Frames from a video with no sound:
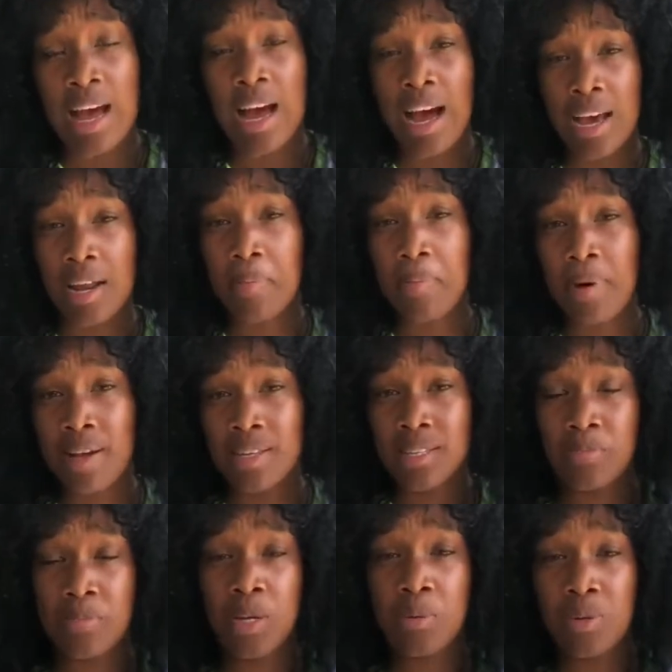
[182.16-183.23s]
had a part to
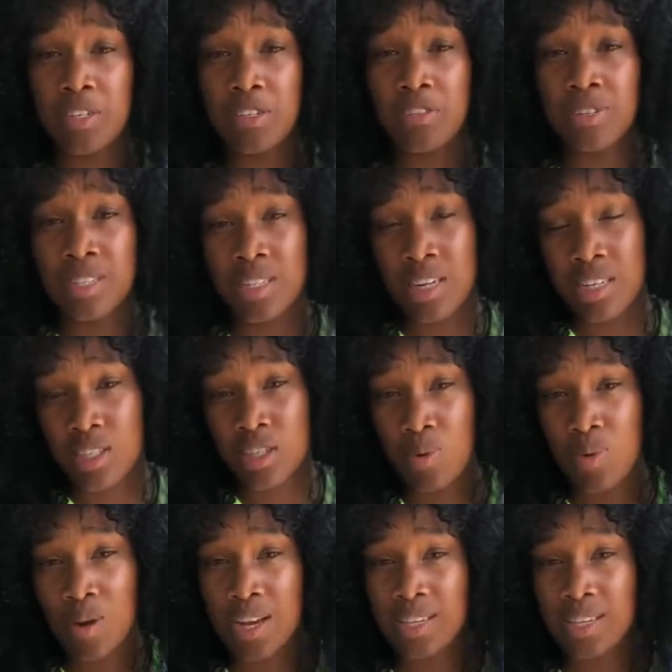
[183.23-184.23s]
play with the reason as to why